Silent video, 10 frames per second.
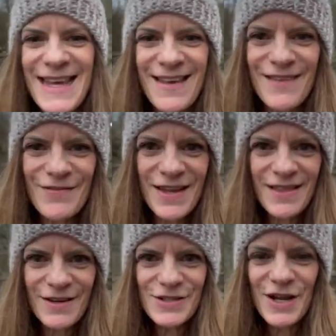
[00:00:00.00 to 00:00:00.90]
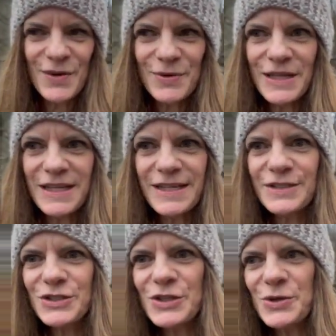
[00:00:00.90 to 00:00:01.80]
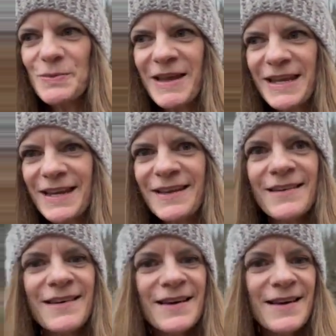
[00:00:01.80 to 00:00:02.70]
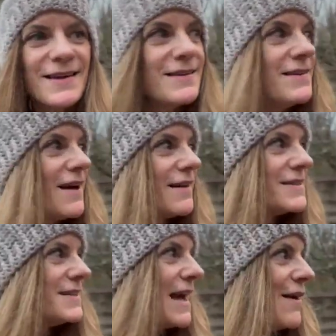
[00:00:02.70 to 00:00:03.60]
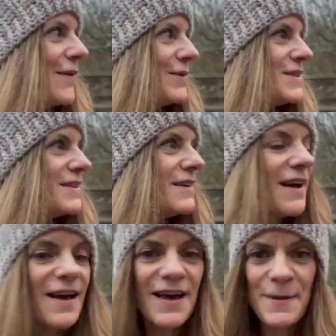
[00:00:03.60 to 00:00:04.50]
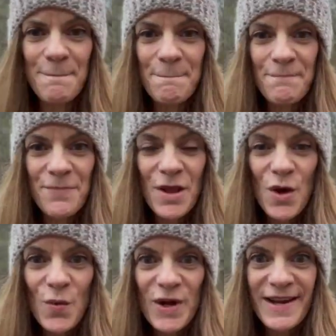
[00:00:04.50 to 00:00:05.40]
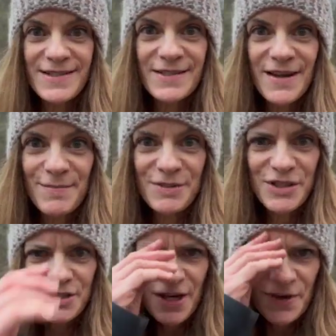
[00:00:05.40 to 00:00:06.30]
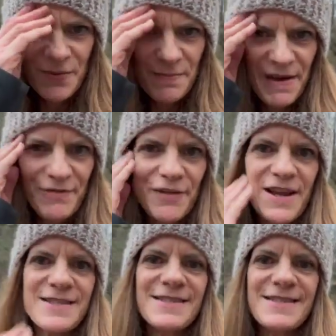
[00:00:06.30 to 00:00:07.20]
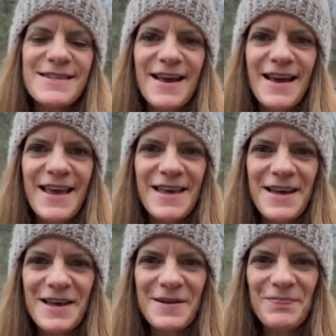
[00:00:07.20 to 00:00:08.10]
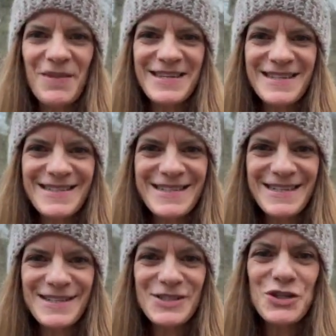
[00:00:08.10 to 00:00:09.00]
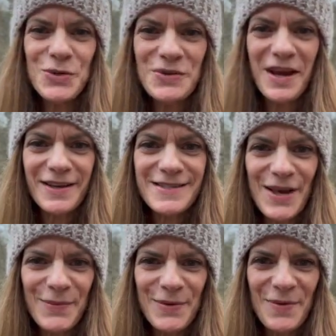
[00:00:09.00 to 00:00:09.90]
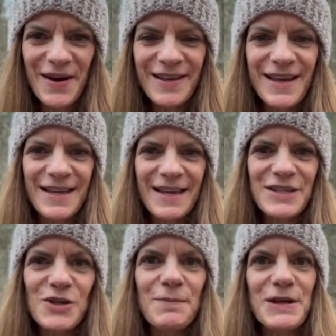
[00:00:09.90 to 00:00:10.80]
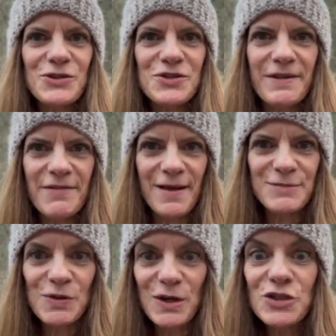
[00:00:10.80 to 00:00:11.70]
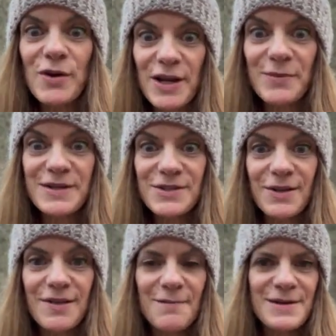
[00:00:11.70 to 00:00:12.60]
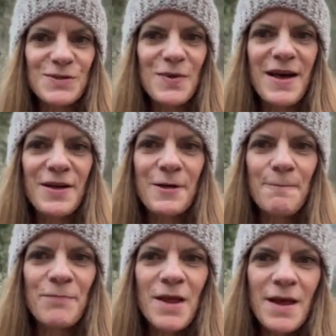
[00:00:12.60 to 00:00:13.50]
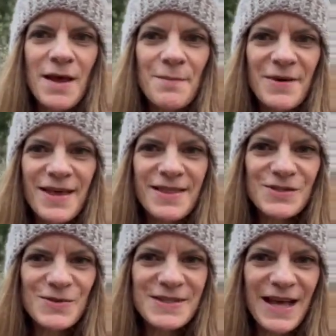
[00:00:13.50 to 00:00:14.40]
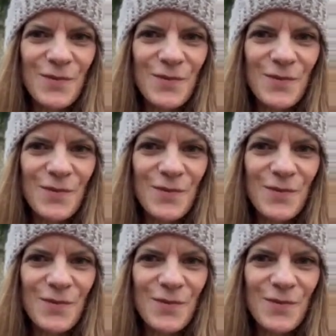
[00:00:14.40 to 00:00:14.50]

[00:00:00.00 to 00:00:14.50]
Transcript: evening there's not really too many ducks out. When I stopped to talk with my friends, I did see 2 ducks that were walking, and I took pictures of them, so I'll try to insert them as well. But this was that